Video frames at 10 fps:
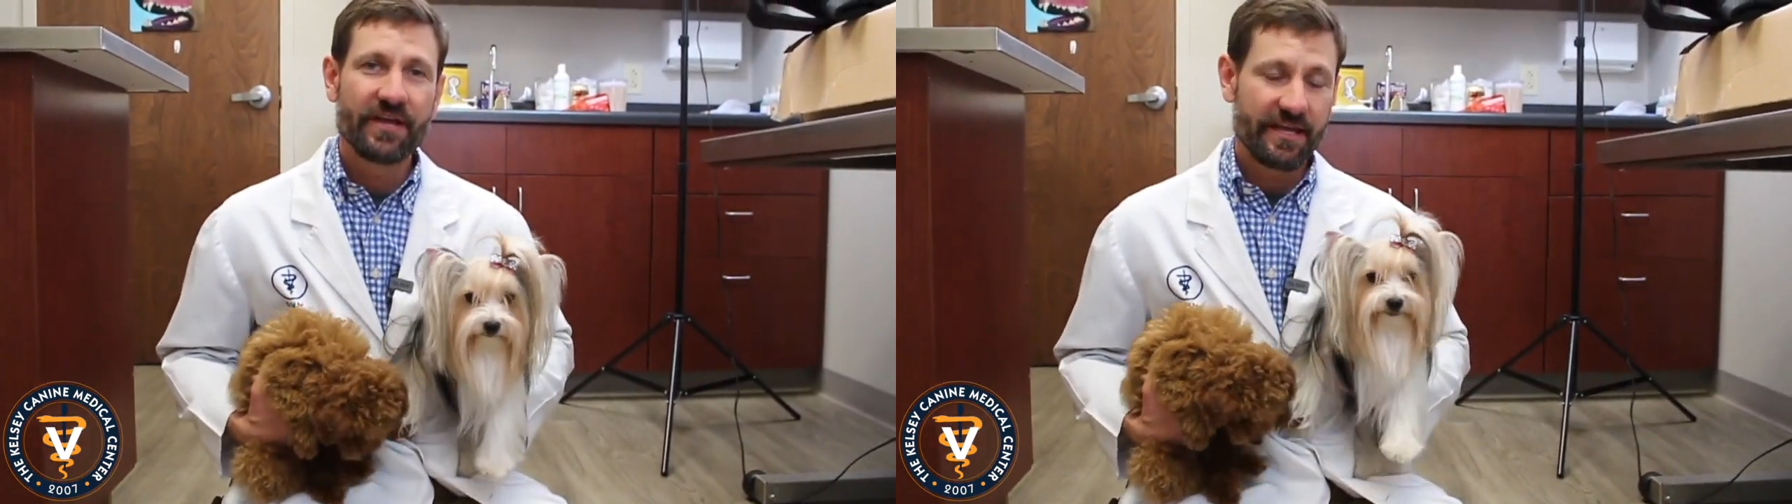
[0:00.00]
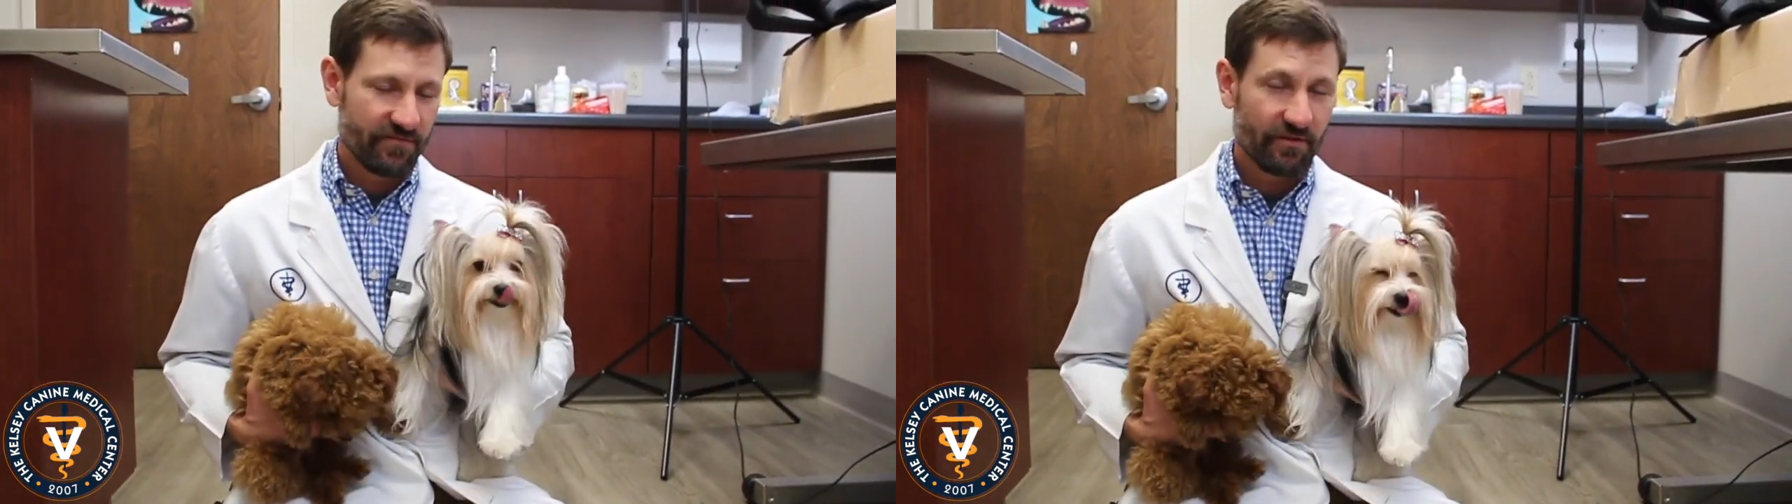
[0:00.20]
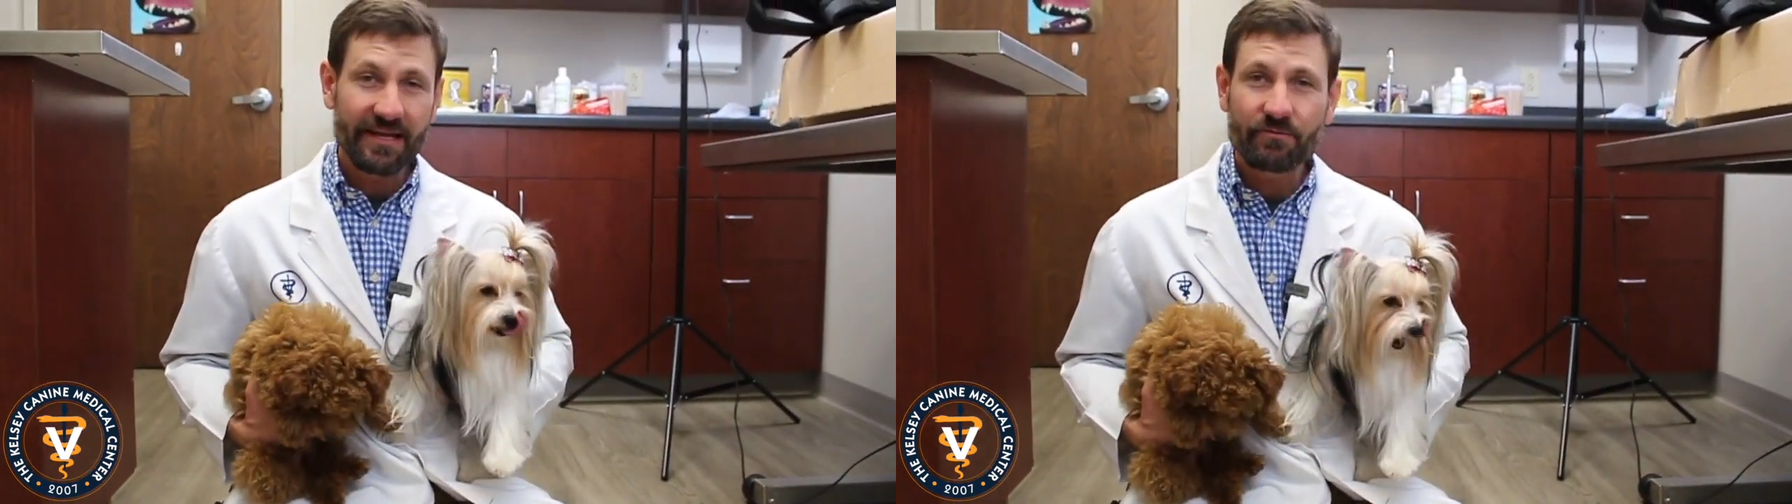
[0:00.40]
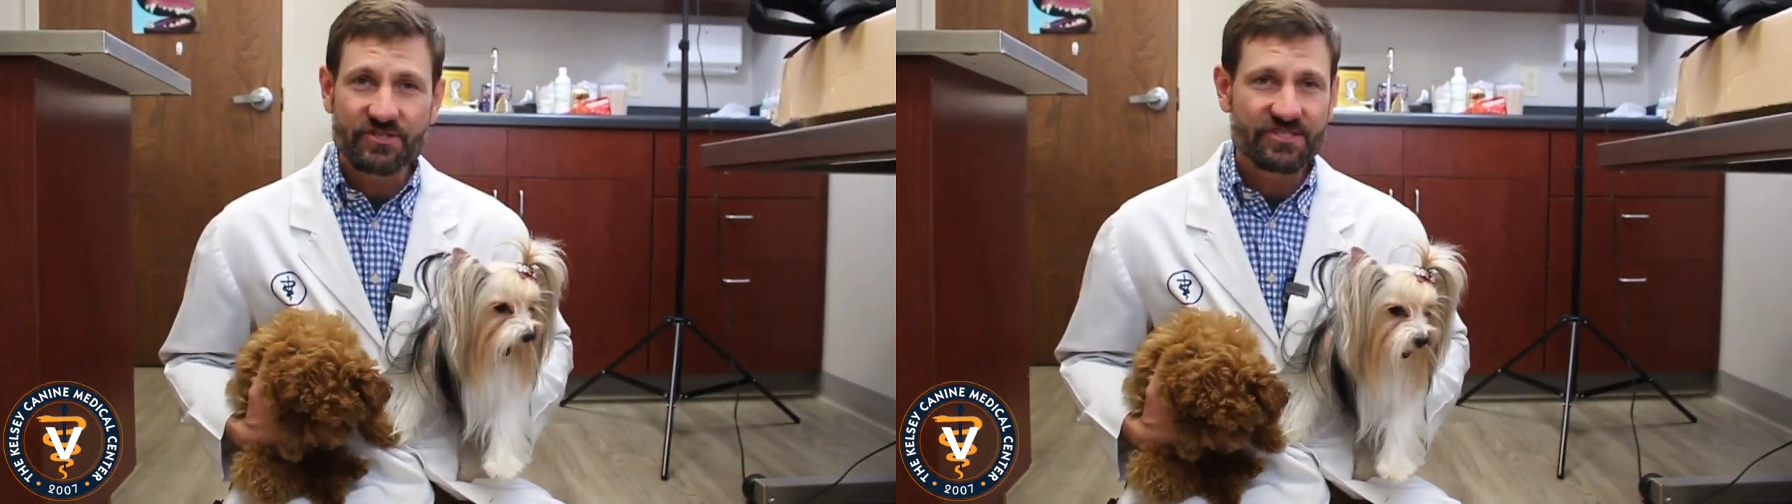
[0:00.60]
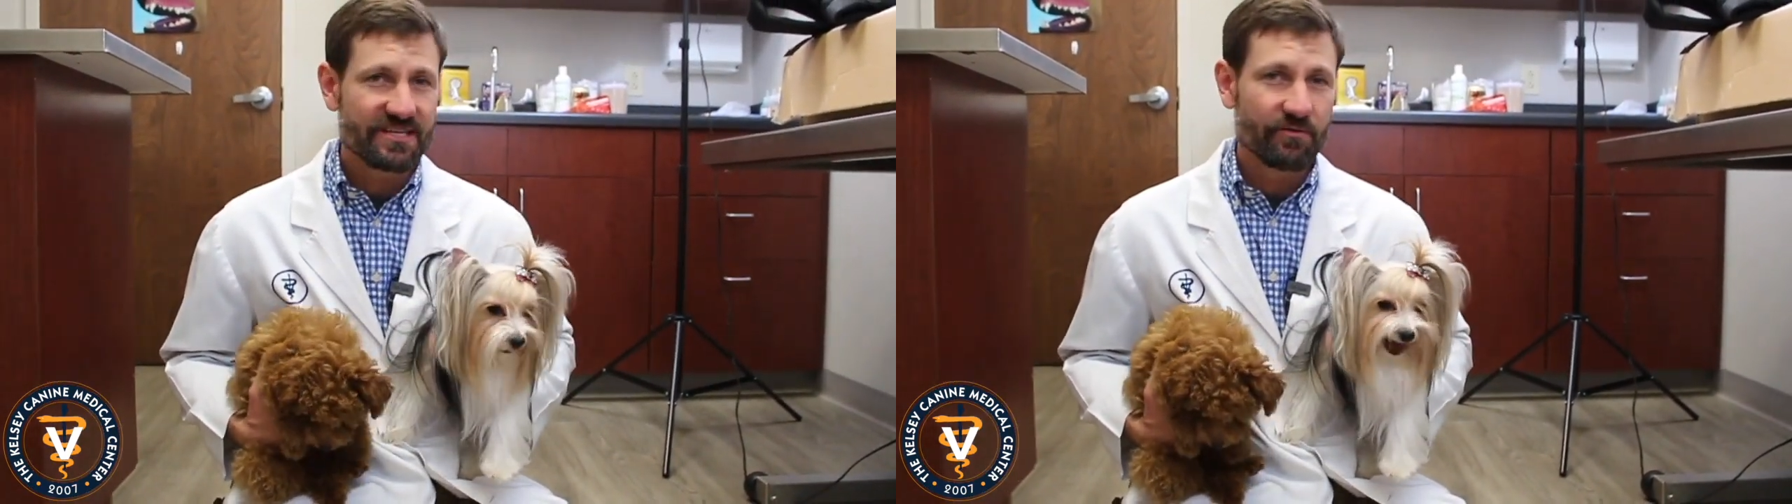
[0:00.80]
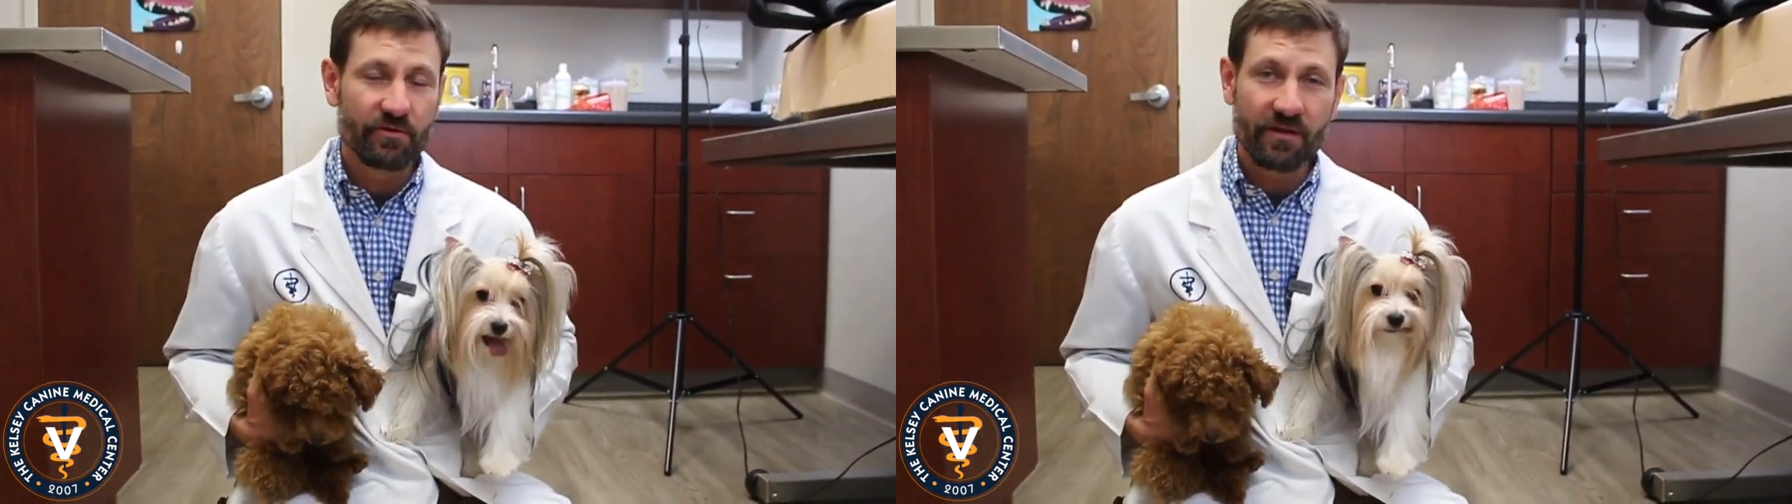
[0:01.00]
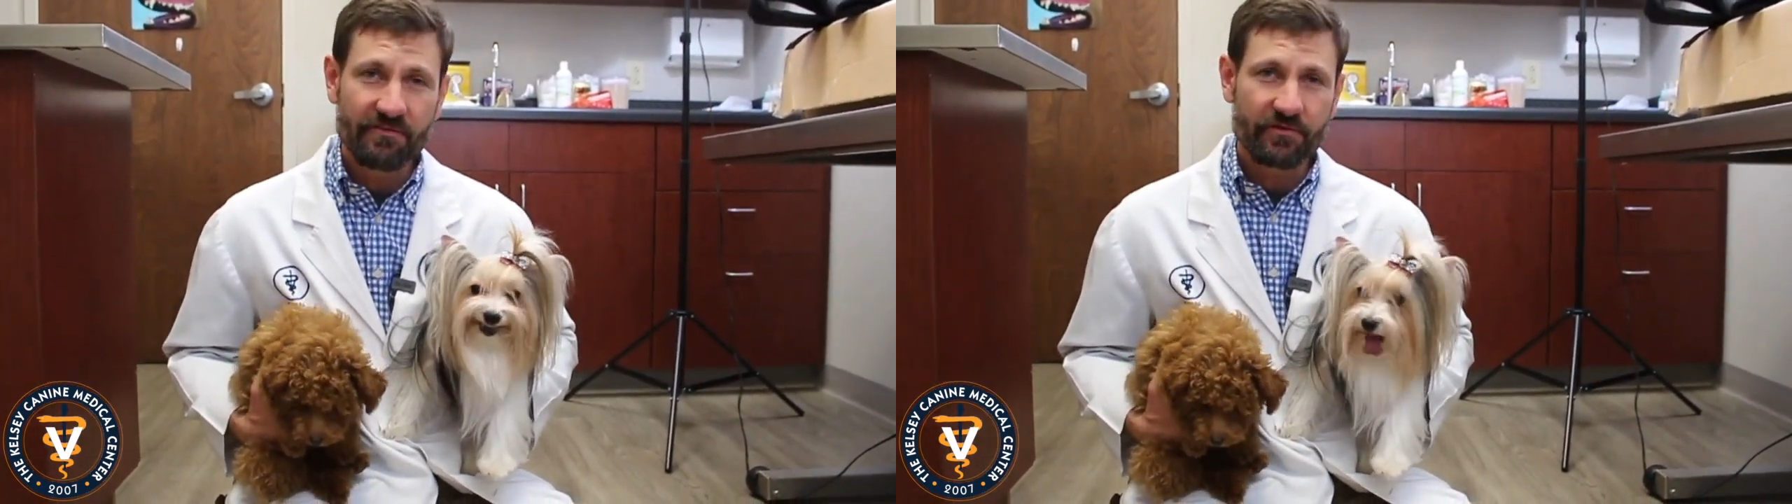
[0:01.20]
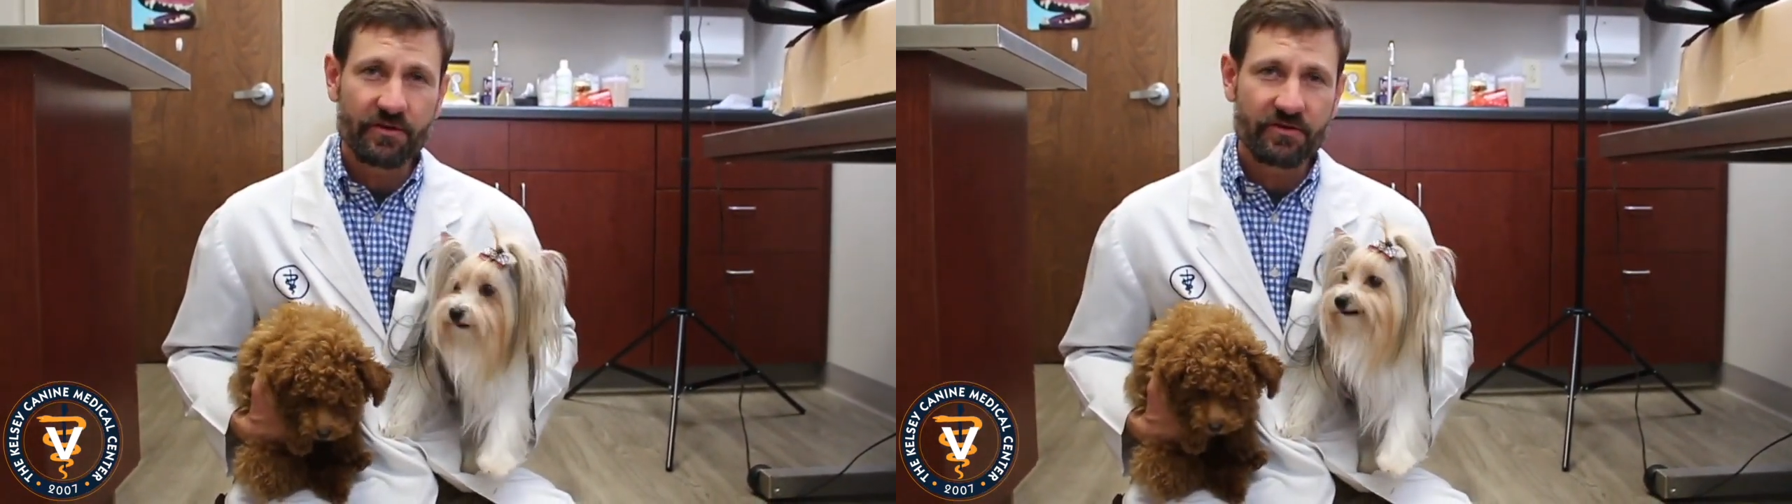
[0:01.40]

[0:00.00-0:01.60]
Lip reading: If you like what you see, we'd love for you